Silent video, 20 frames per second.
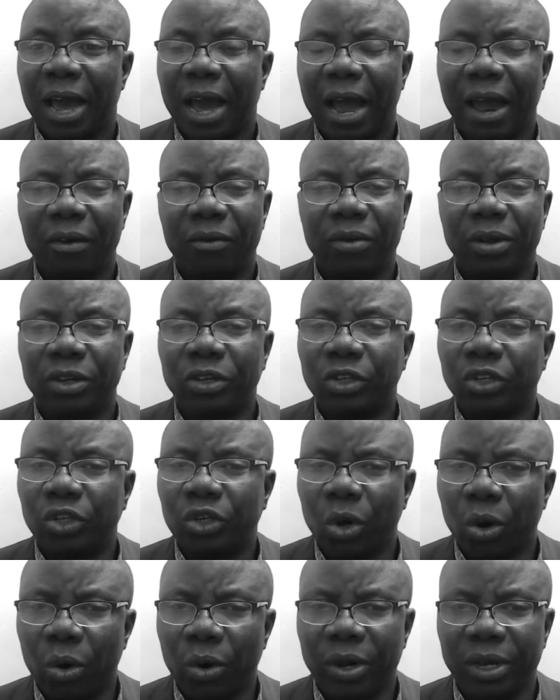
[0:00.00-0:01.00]
I
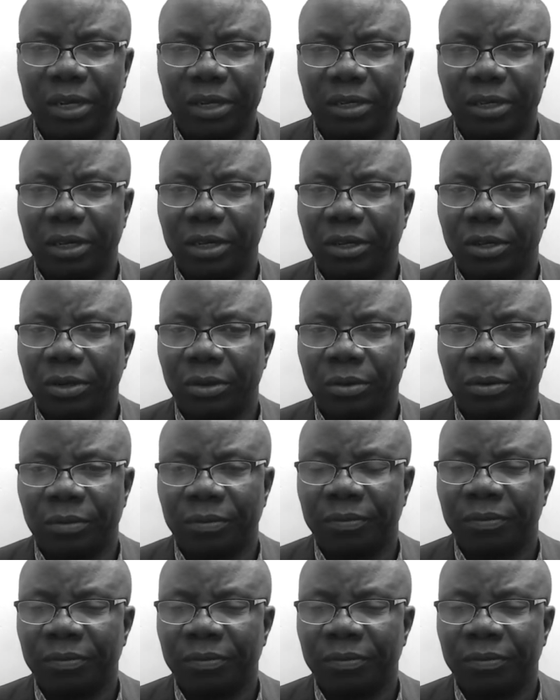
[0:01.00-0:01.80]
rejoice in you.